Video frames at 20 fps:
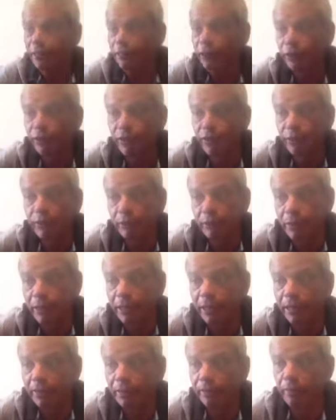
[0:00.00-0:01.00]
If you agree with
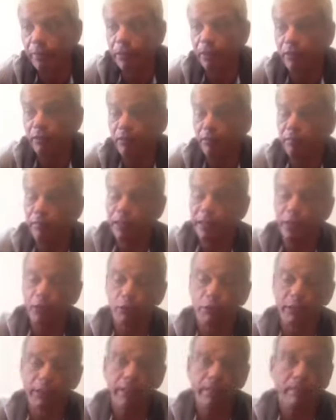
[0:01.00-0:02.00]
me, message
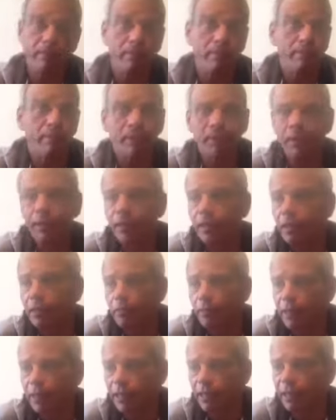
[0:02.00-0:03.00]
me,
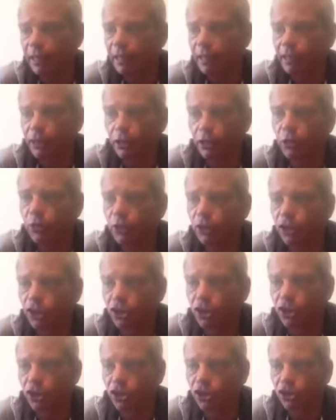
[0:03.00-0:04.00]
but I thought I'd
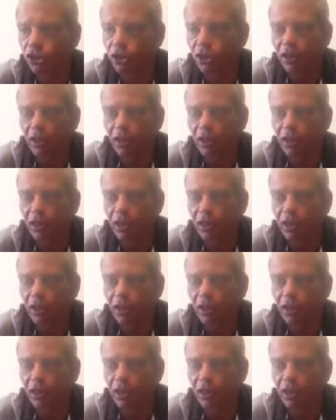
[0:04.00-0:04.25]
just